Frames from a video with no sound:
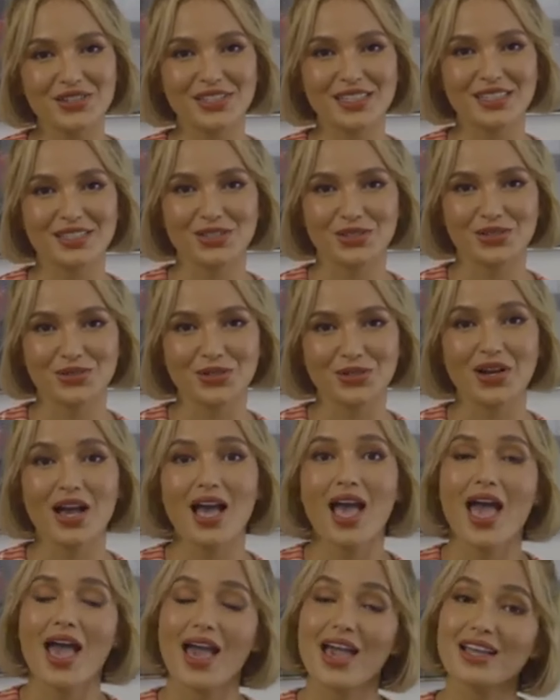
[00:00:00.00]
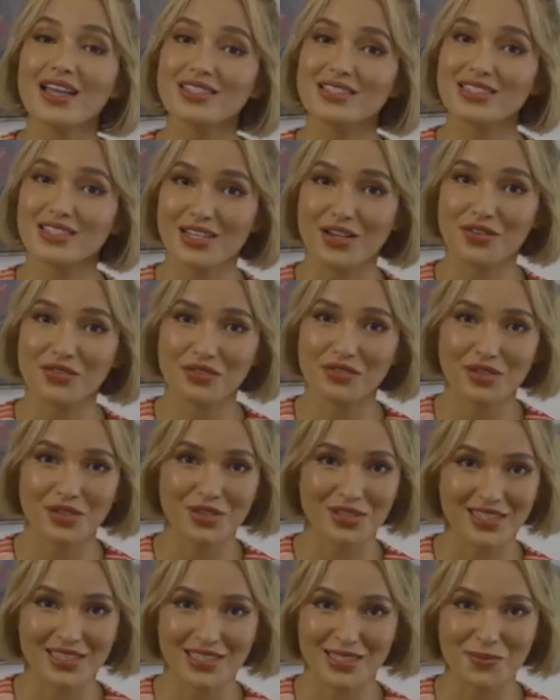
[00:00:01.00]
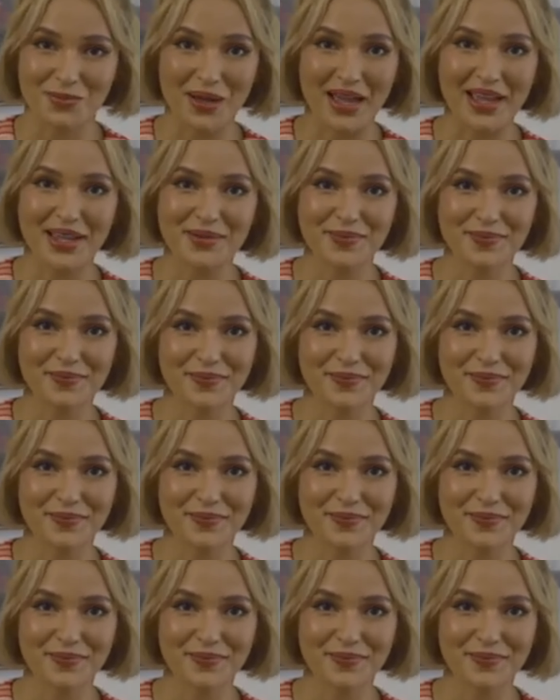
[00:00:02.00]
you need to do and stuff you need to buy.